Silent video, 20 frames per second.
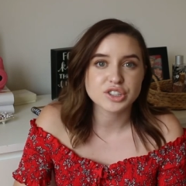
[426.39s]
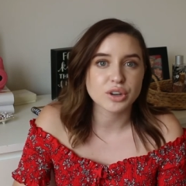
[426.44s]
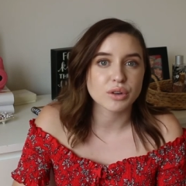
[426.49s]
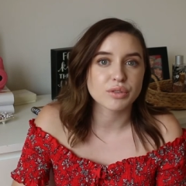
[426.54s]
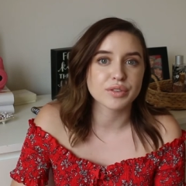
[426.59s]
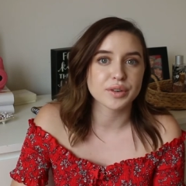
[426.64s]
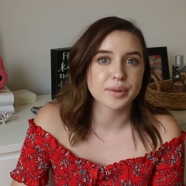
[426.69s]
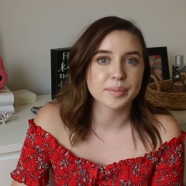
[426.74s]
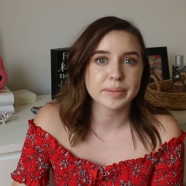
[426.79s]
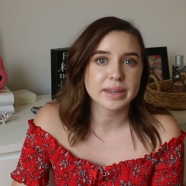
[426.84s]
So
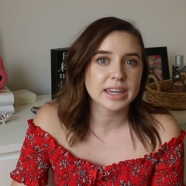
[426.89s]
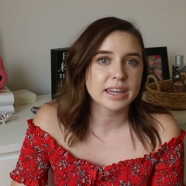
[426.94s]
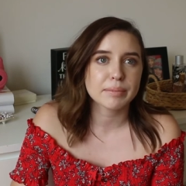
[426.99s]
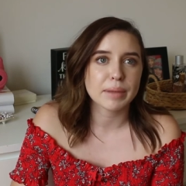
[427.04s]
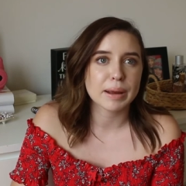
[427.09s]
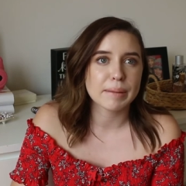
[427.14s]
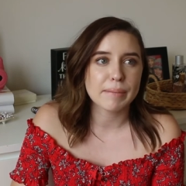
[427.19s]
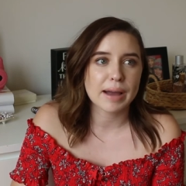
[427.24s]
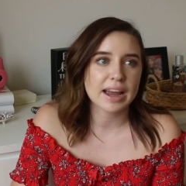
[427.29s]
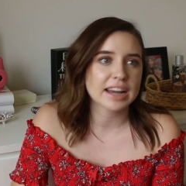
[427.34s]
for me, in
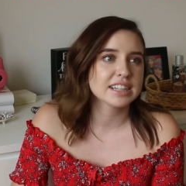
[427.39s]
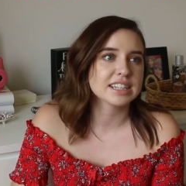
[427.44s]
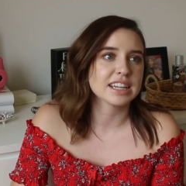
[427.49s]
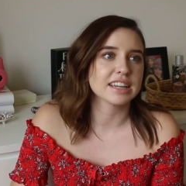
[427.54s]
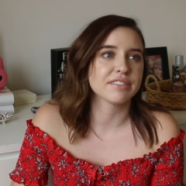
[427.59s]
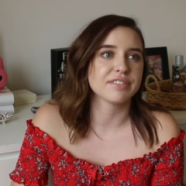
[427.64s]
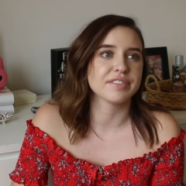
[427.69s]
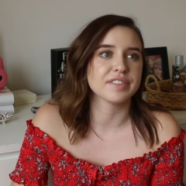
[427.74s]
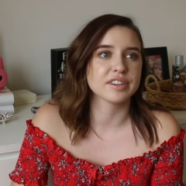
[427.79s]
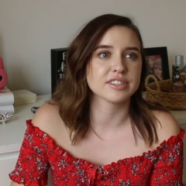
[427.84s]
my mind,
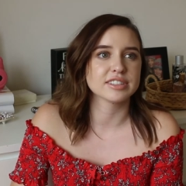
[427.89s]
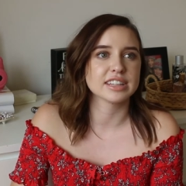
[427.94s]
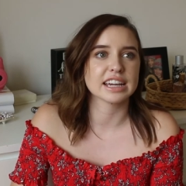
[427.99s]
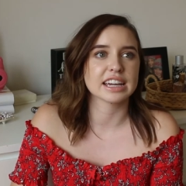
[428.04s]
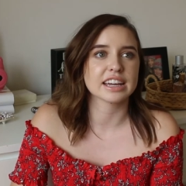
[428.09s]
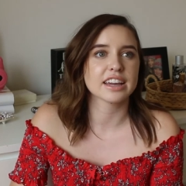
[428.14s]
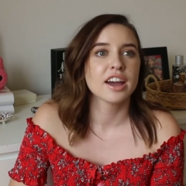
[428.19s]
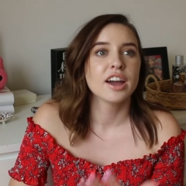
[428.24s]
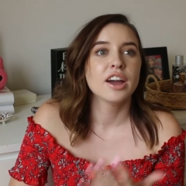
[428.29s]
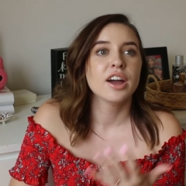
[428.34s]
I feel
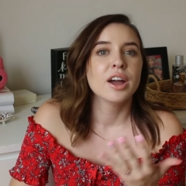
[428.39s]
like,